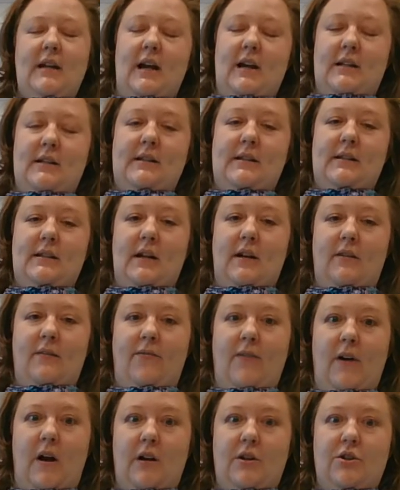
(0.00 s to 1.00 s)
tense in
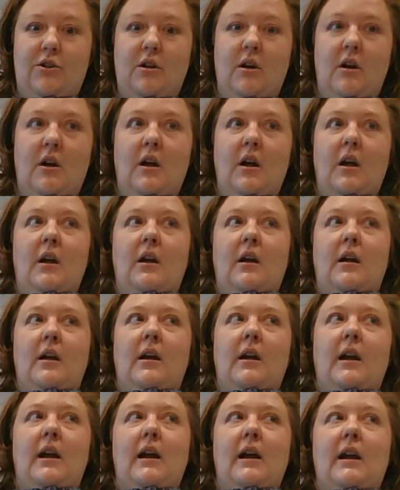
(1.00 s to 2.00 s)
French.
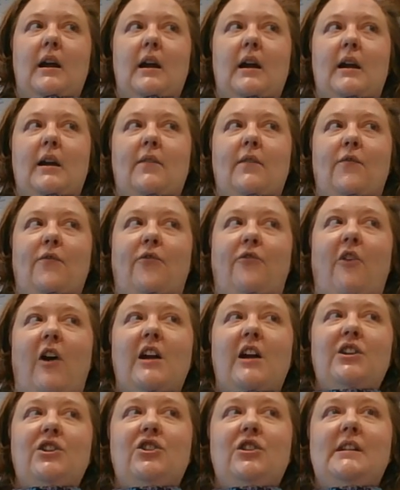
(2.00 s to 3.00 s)

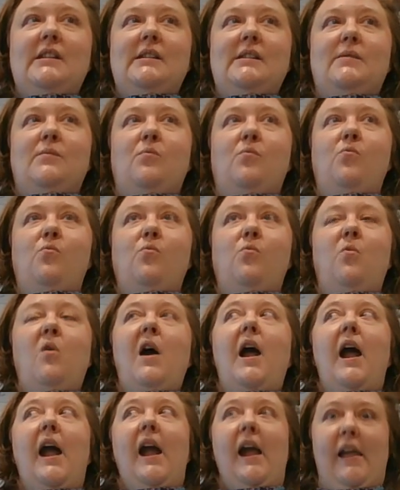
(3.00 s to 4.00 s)
French is
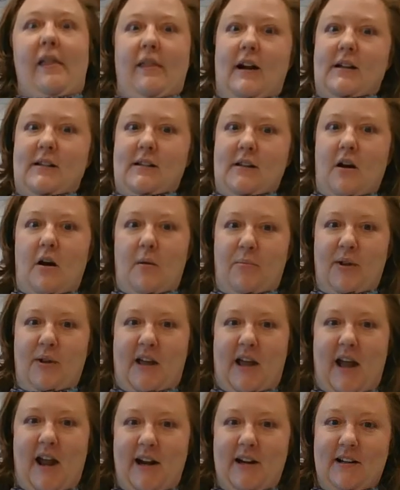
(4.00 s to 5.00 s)
way less
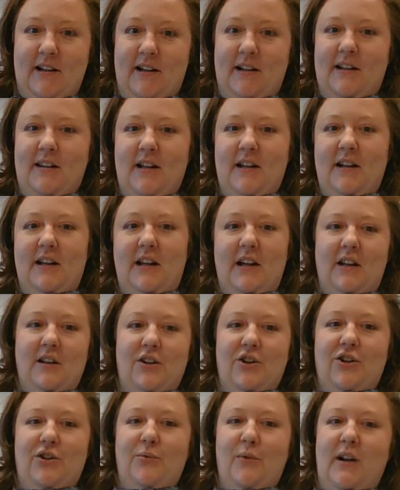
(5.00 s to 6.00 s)
complicated than
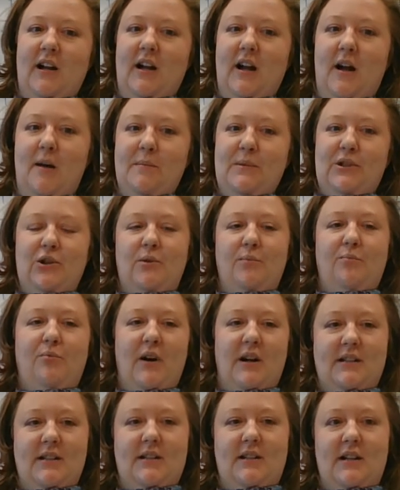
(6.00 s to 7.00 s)
English when it comes to
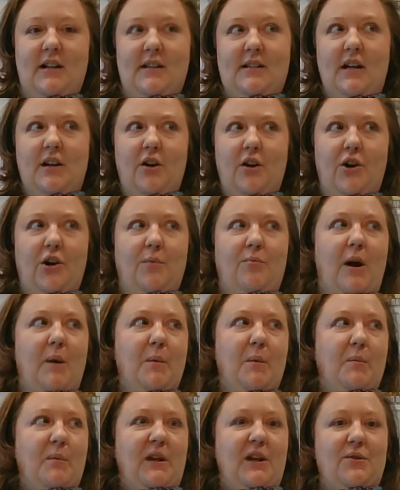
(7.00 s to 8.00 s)
present tense. I know you're
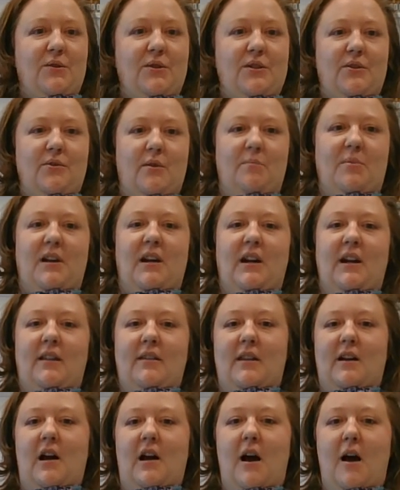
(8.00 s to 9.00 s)
probably used to it being
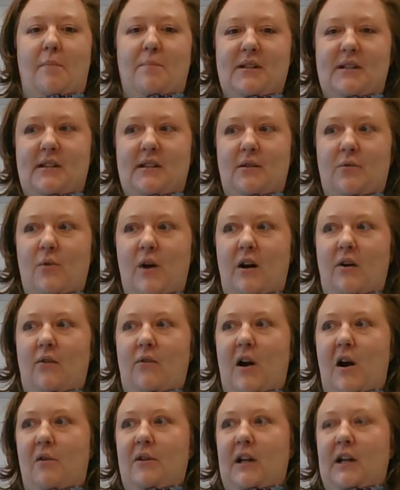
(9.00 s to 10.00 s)
the opposite way
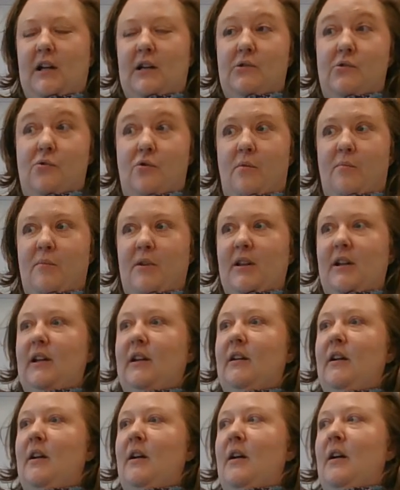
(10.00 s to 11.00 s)
around. Like
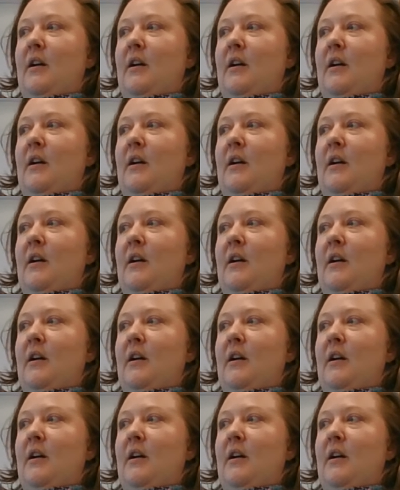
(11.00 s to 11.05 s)
normally,